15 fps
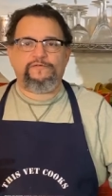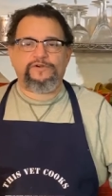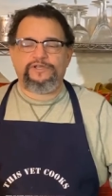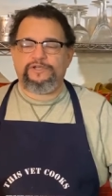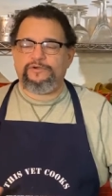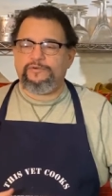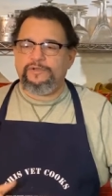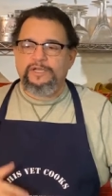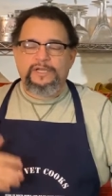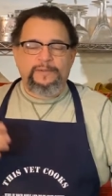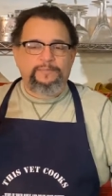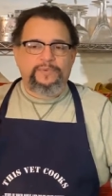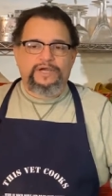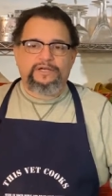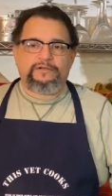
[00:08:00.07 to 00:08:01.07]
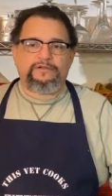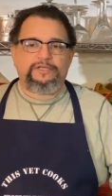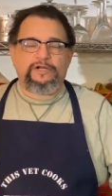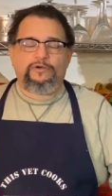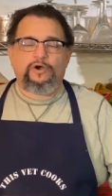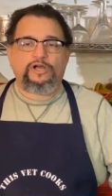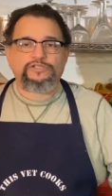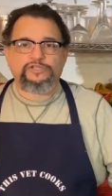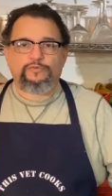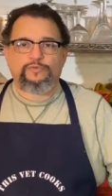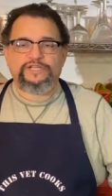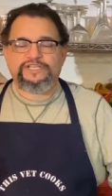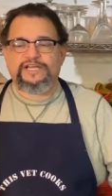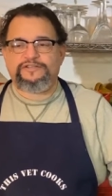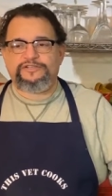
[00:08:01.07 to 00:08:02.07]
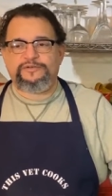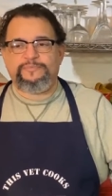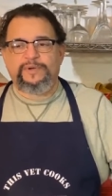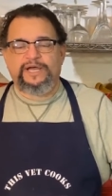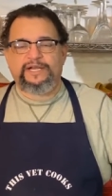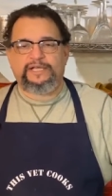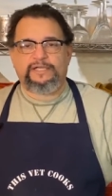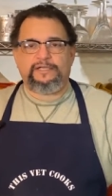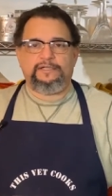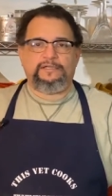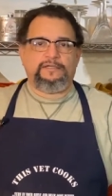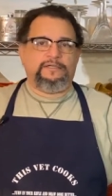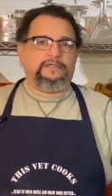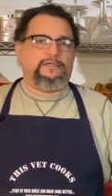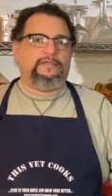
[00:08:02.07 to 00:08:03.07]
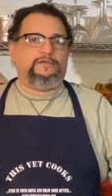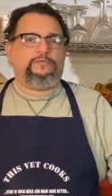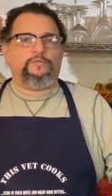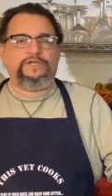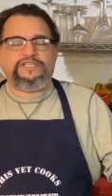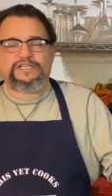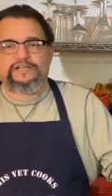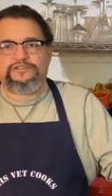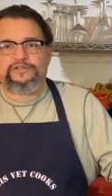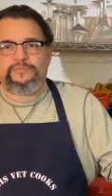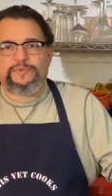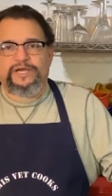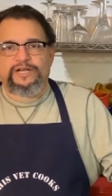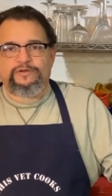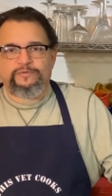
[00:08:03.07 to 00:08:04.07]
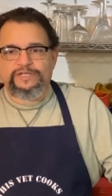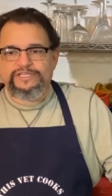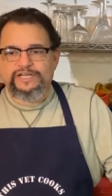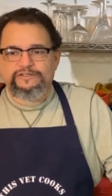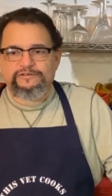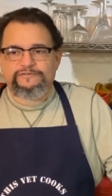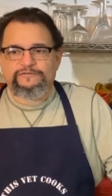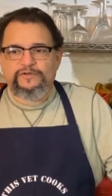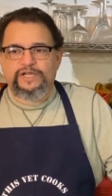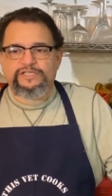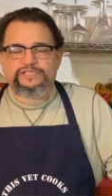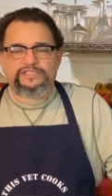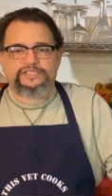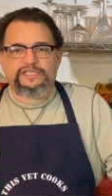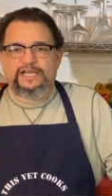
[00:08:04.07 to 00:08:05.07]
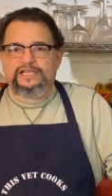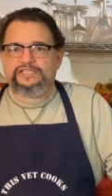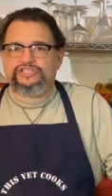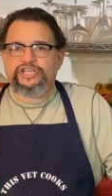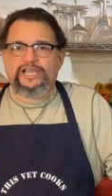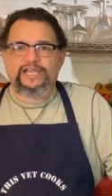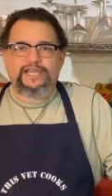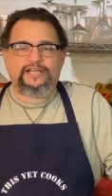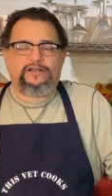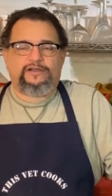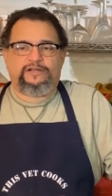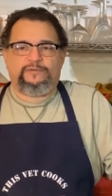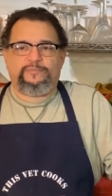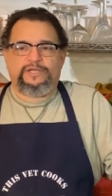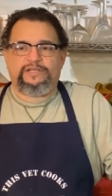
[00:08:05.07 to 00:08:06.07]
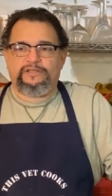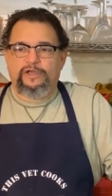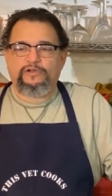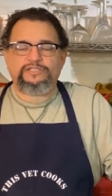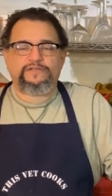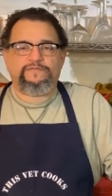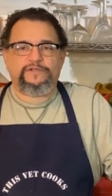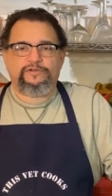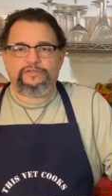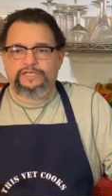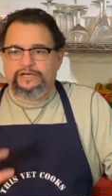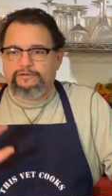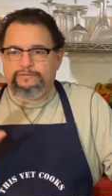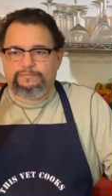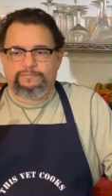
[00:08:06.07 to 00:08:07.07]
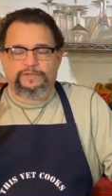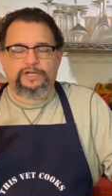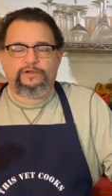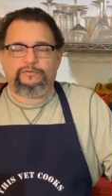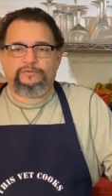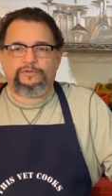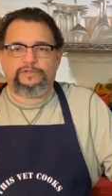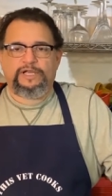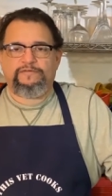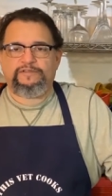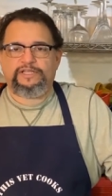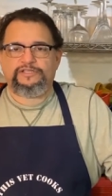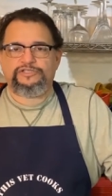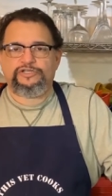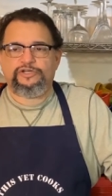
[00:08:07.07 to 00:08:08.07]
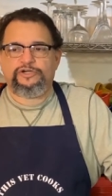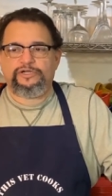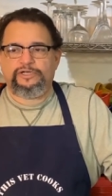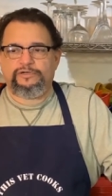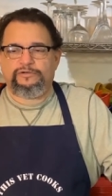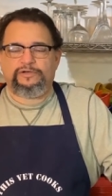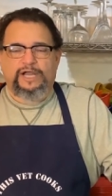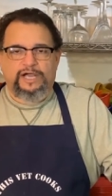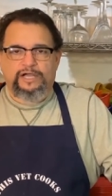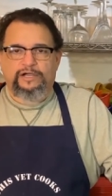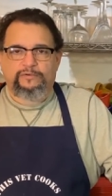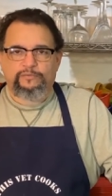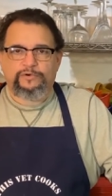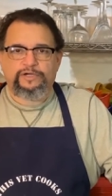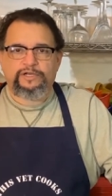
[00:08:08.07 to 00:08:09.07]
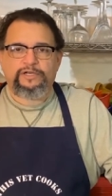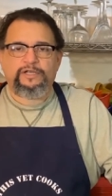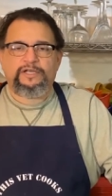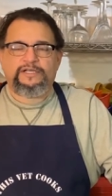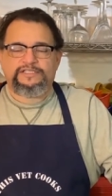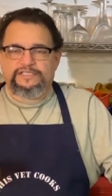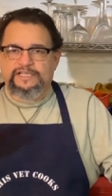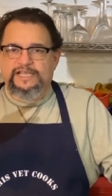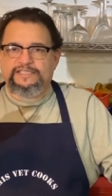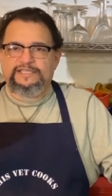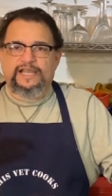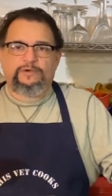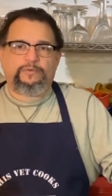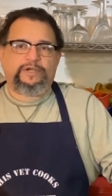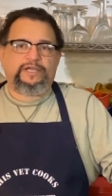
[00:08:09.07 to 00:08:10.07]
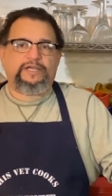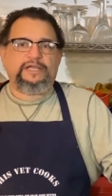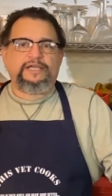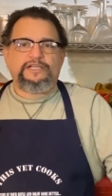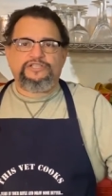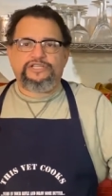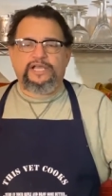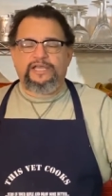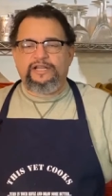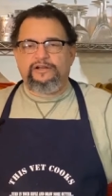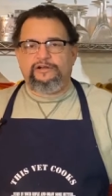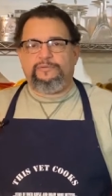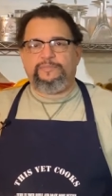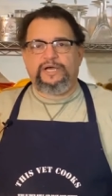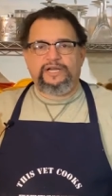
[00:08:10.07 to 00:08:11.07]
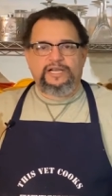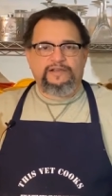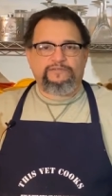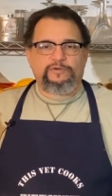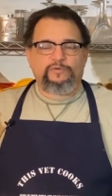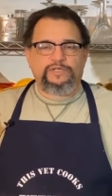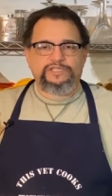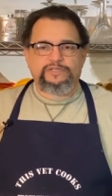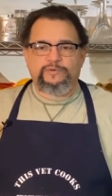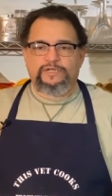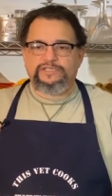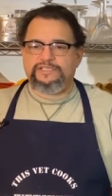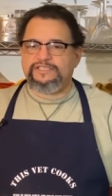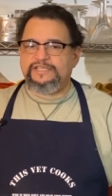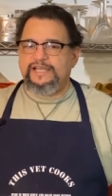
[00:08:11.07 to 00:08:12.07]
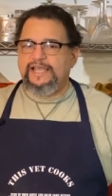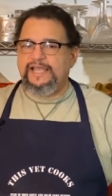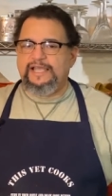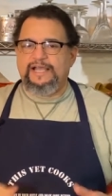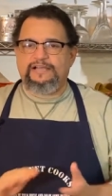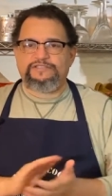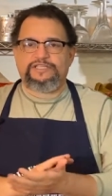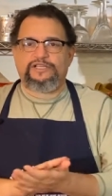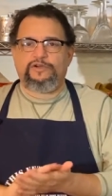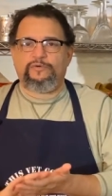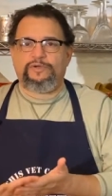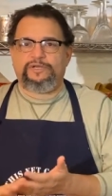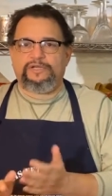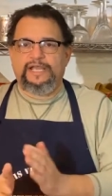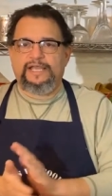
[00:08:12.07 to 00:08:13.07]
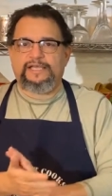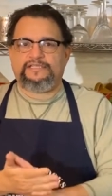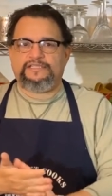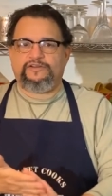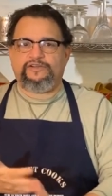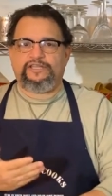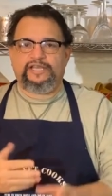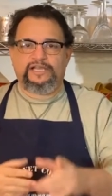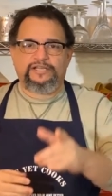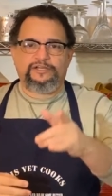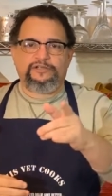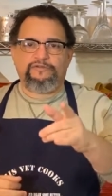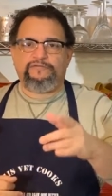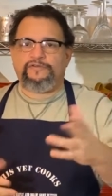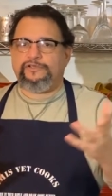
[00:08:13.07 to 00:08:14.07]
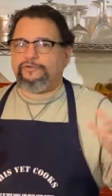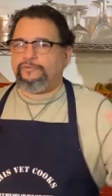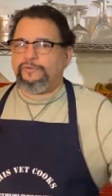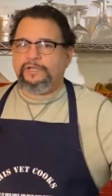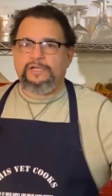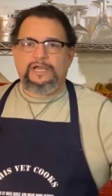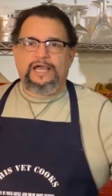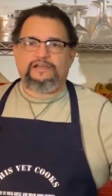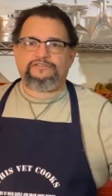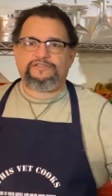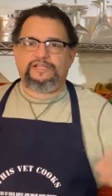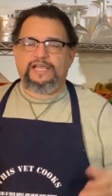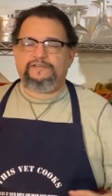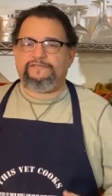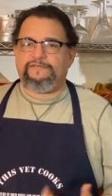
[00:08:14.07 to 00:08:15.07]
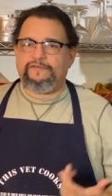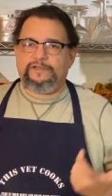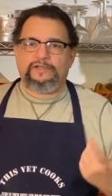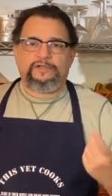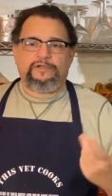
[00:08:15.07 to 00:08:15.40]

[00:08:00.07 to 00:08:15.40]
for you. But, also reach out to a buddy. Reach out to a friend. Just check in on them. And those of you that are, everything's good, and knock on wood, stays that way, check in on a buddy every once in a while. Just say, hey, how's it going? Hey, is there anything I can do for you? How's life?